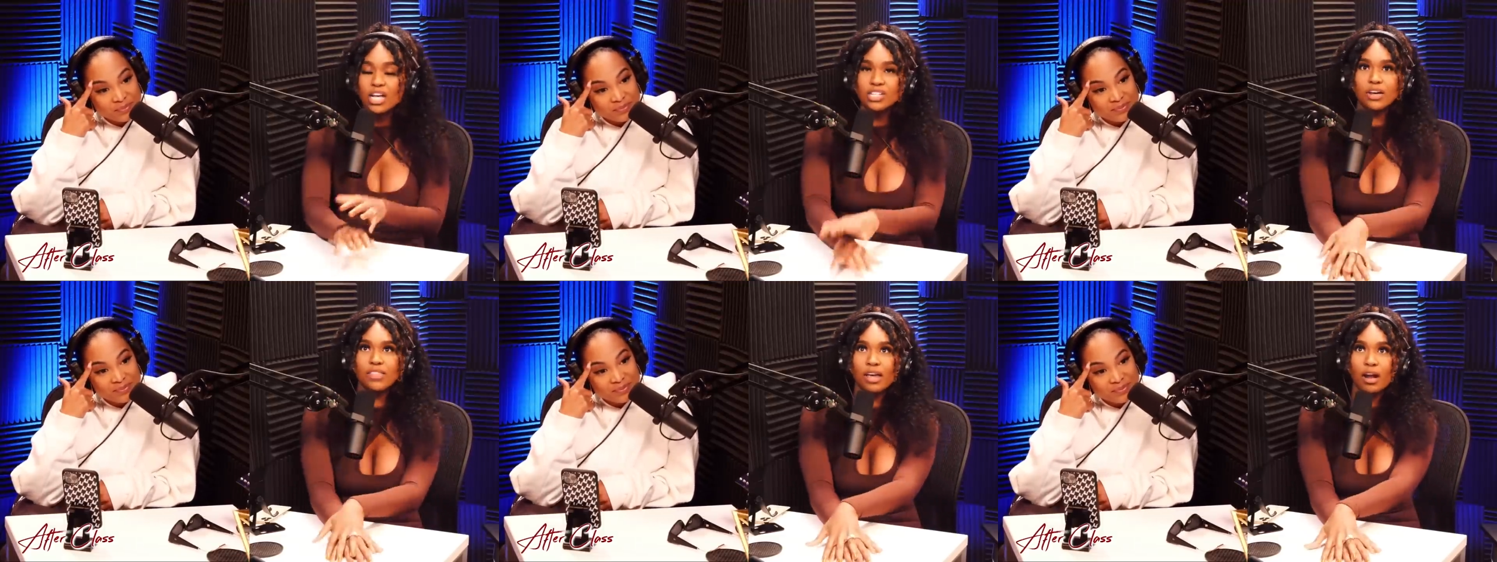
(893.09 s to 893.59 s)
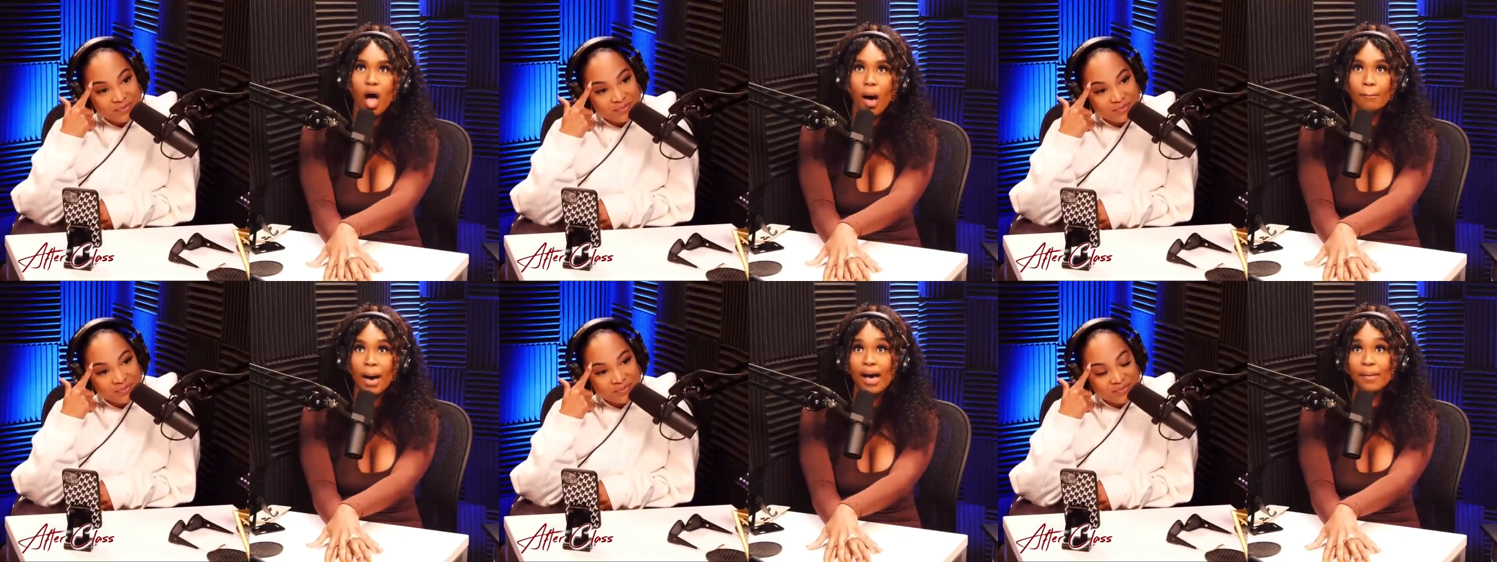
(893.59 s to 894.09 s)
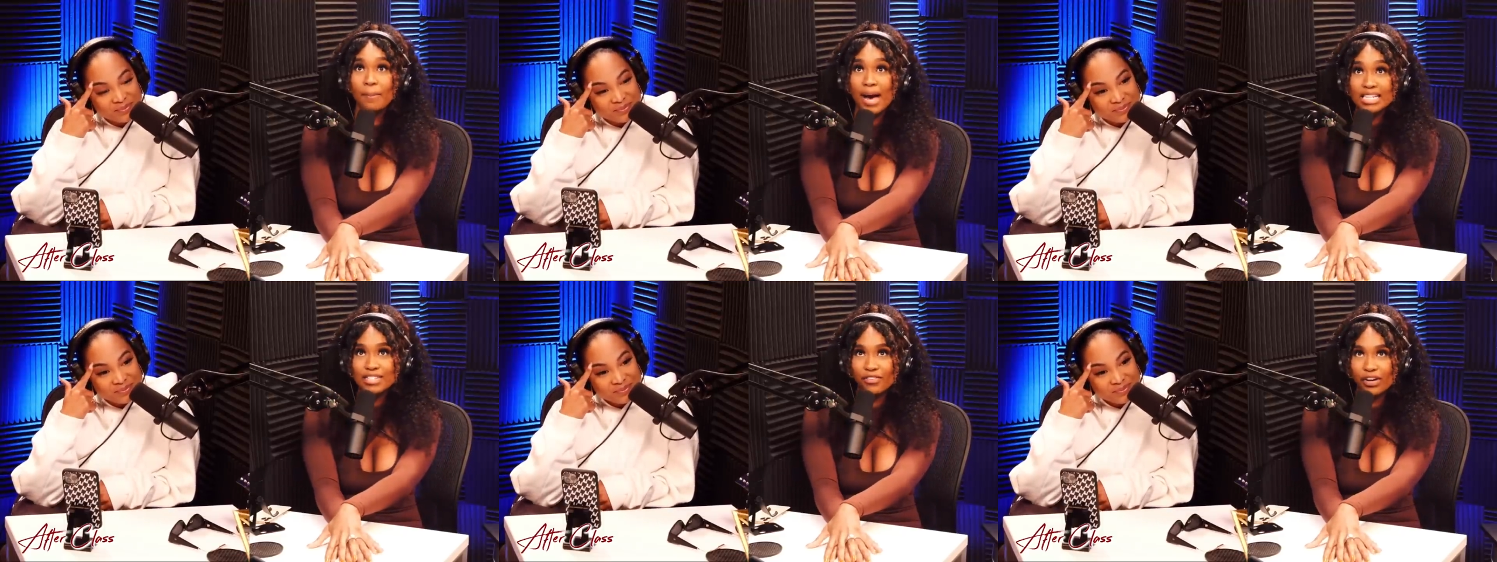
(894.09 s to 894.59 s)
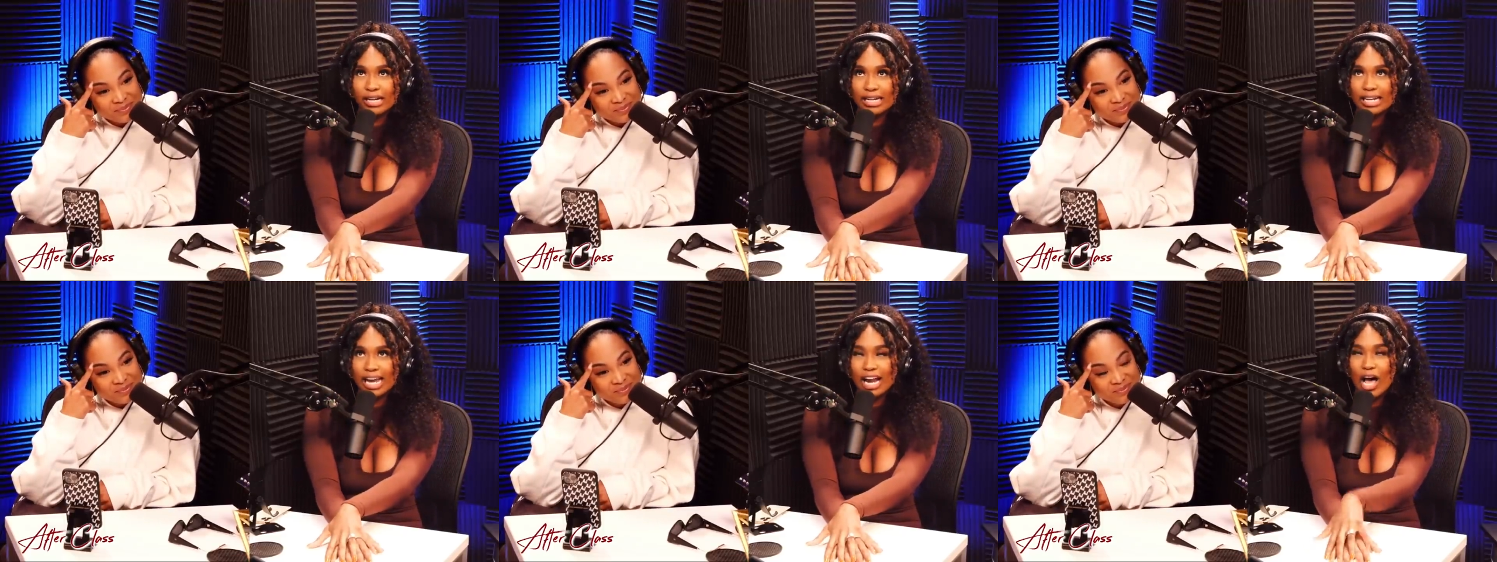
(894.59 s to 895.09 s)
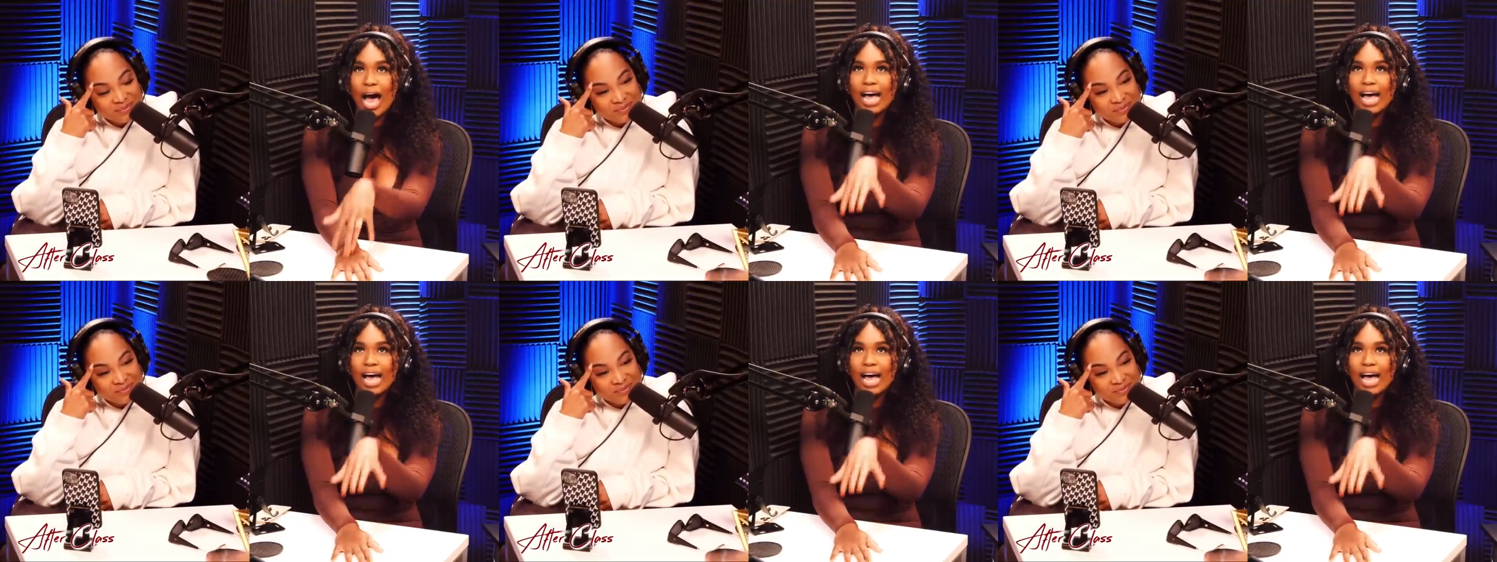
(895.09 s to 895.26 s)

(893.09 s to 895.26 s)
Speaker 1: So then my best friend, and I,